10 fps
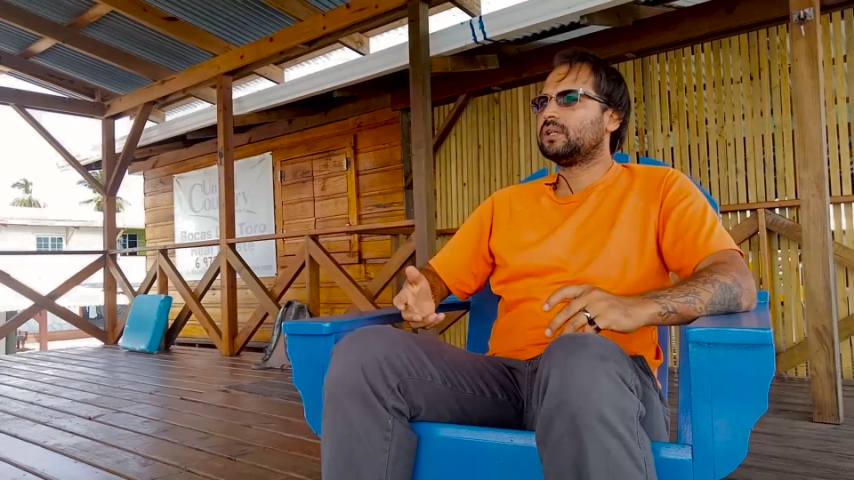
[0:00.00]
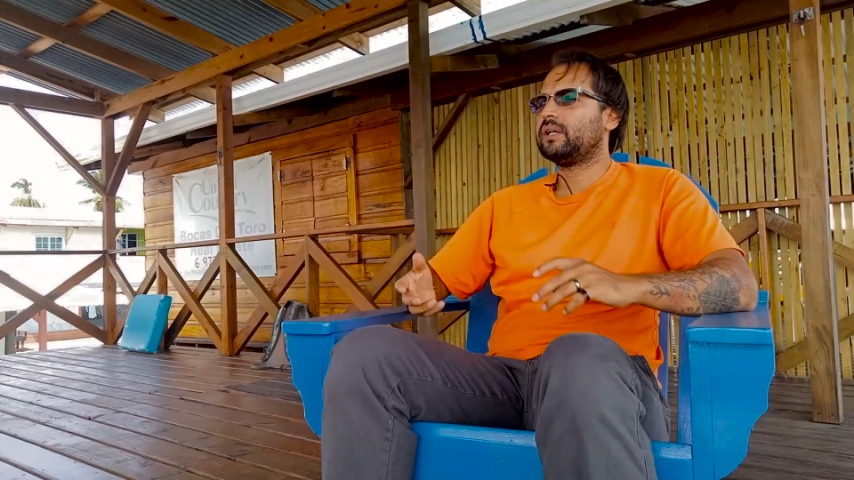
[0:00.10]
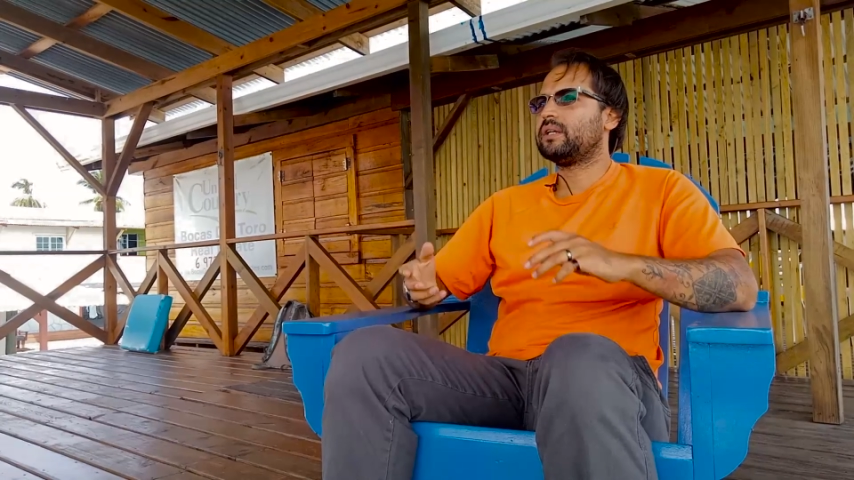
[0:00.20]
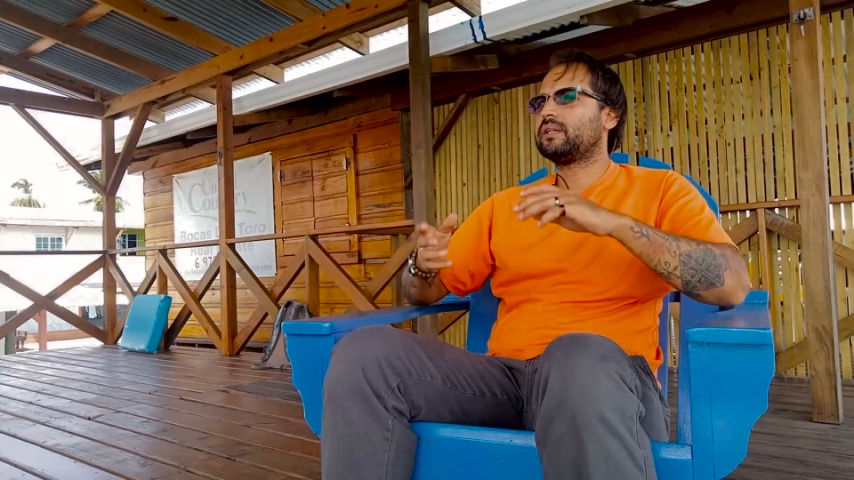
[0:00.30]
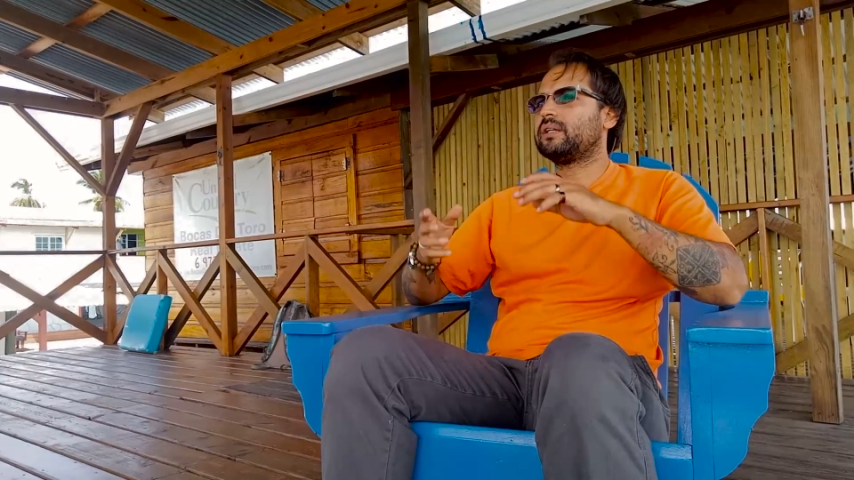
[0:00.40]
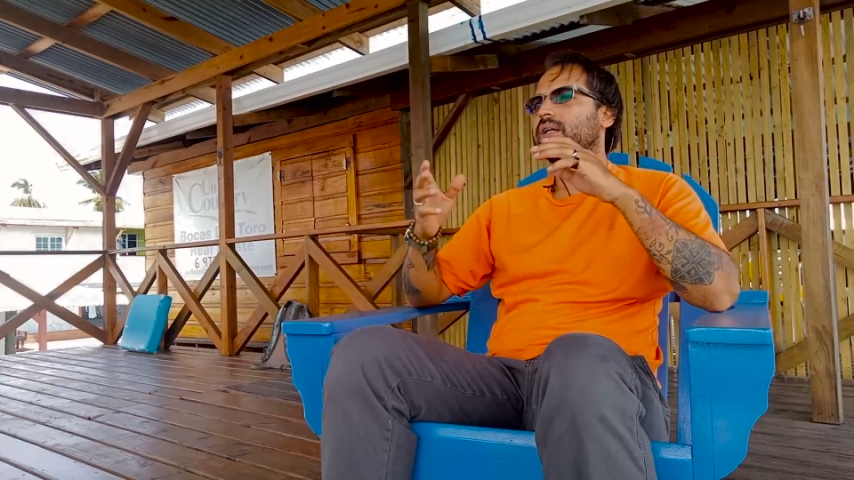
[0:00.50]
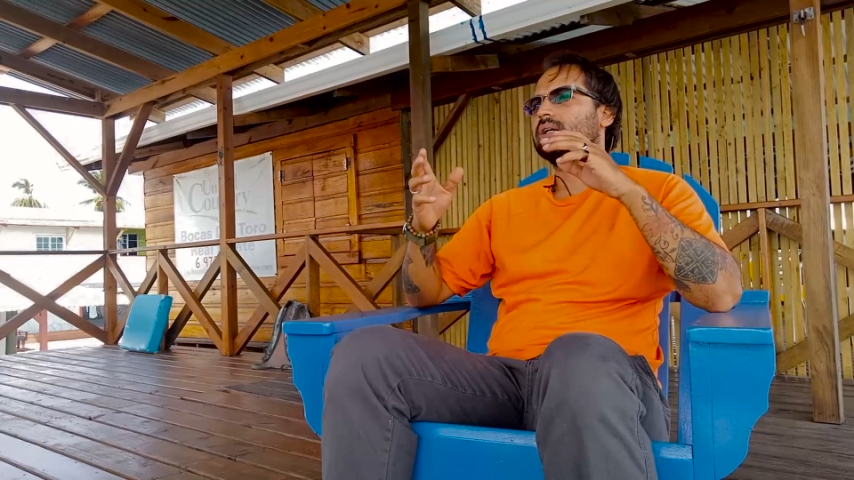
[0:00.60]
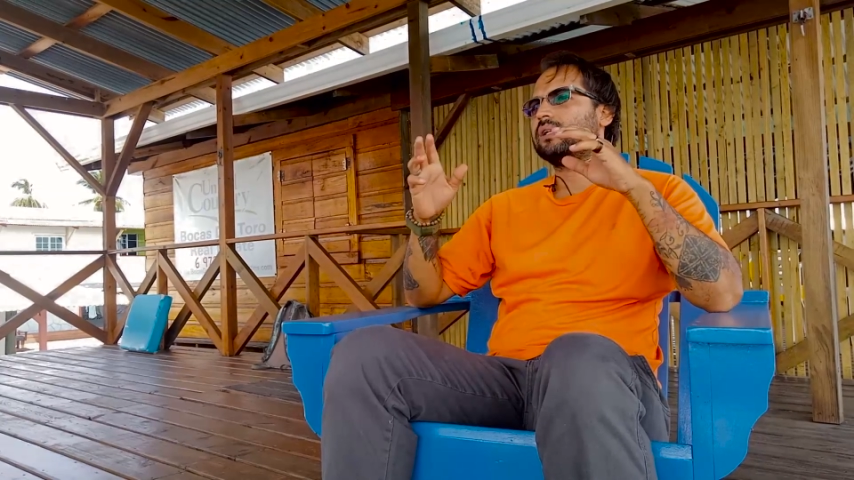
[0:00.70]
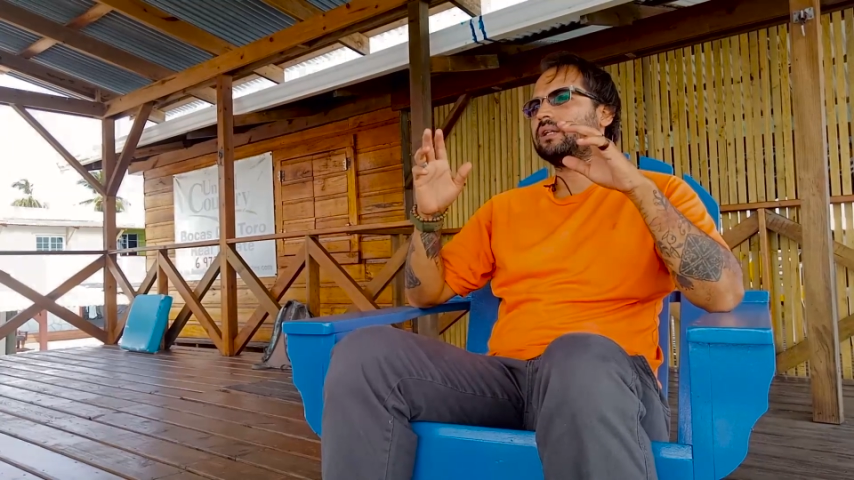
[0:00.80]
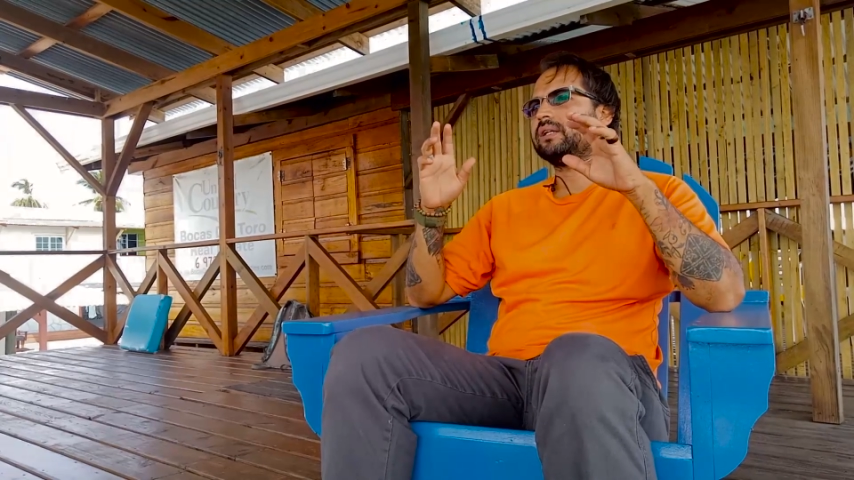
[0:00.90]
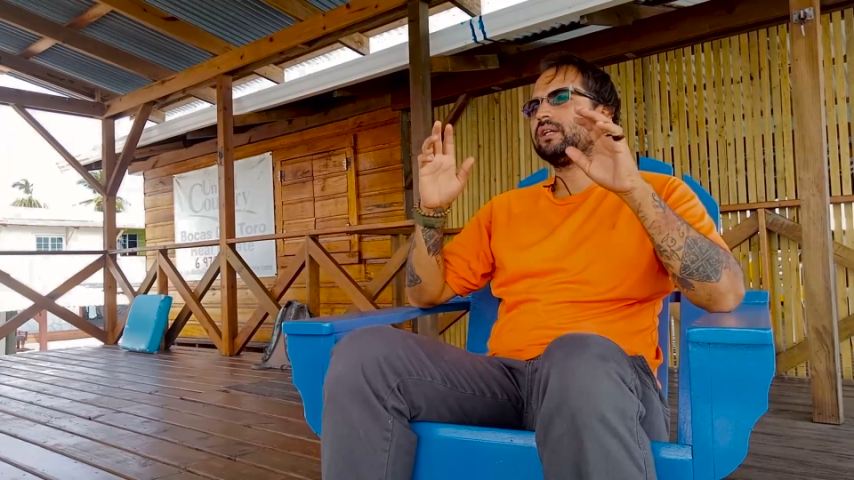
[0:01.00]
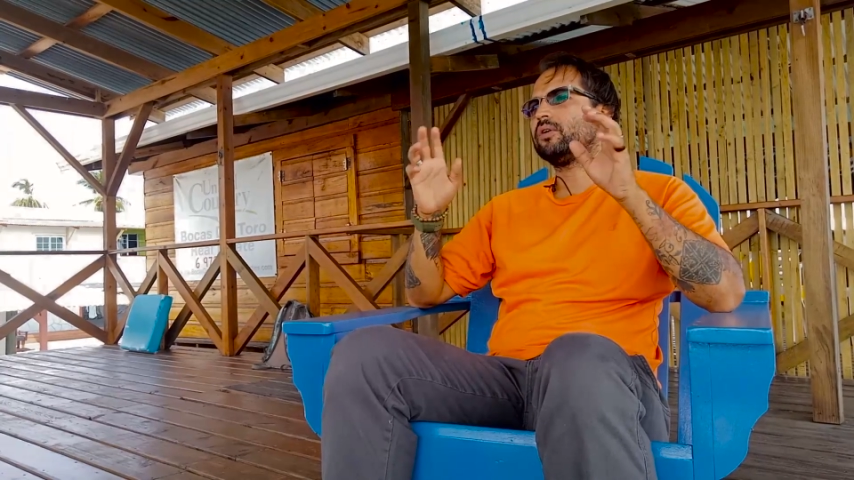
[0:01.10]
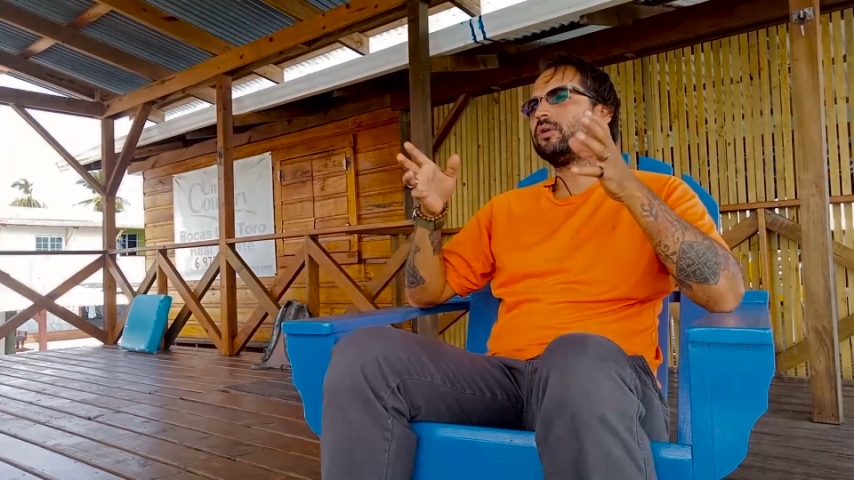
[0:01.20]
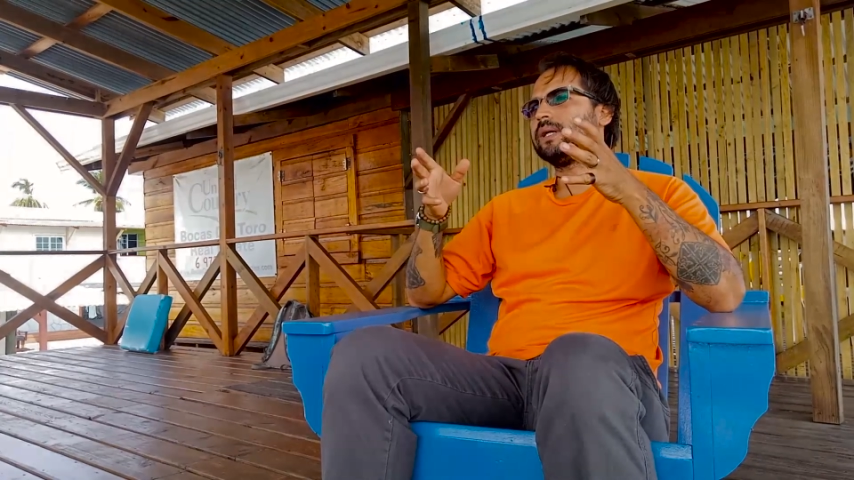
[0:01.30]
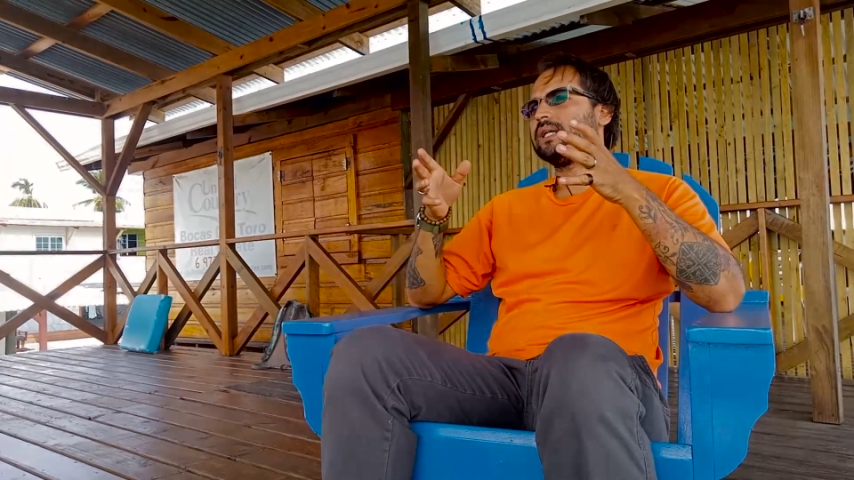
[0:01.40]
is the
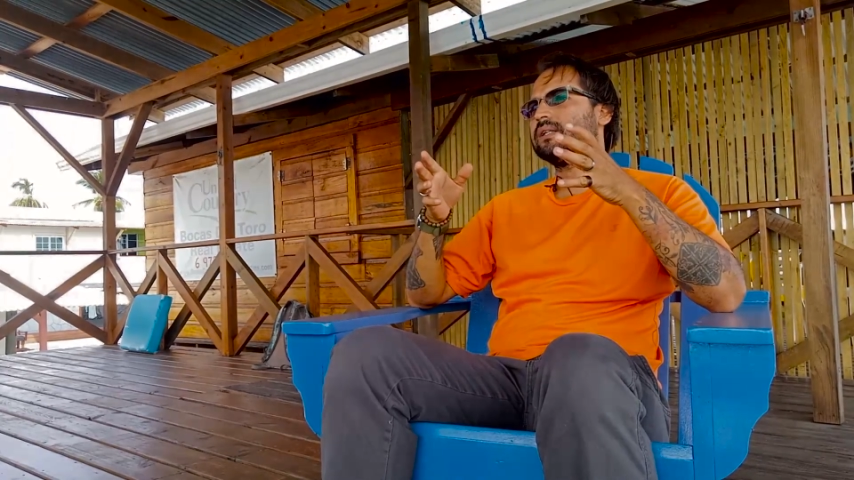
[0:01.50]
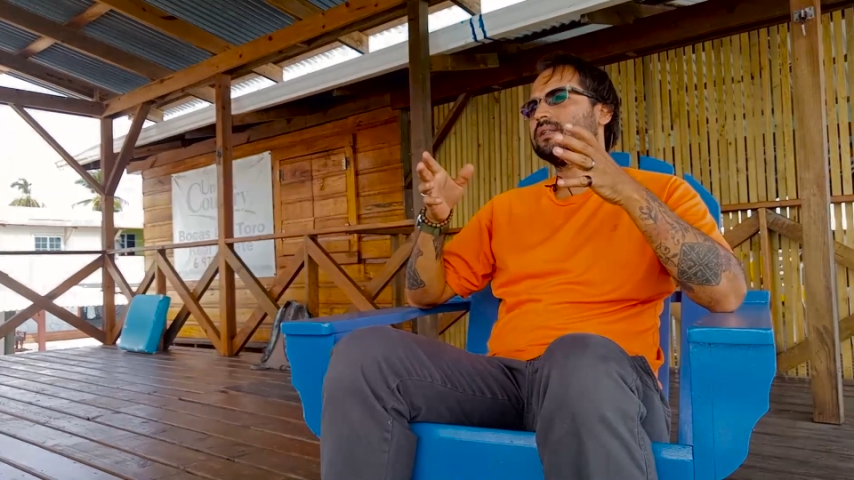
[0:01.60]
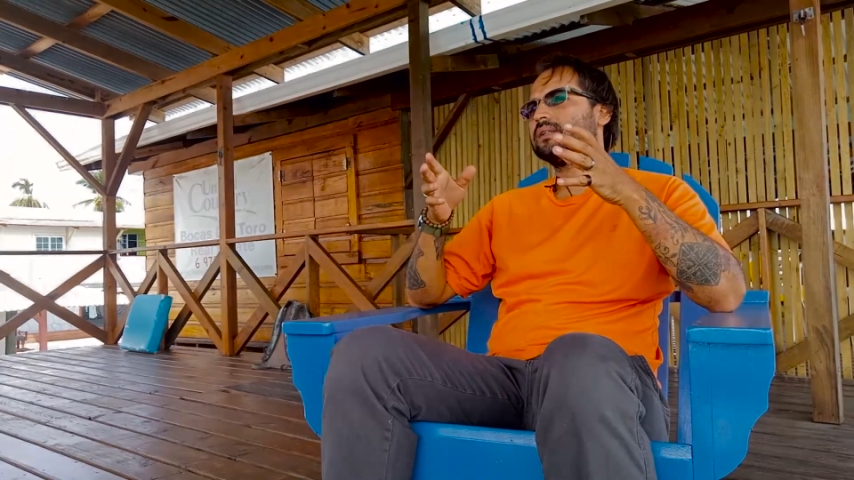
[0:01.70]
coral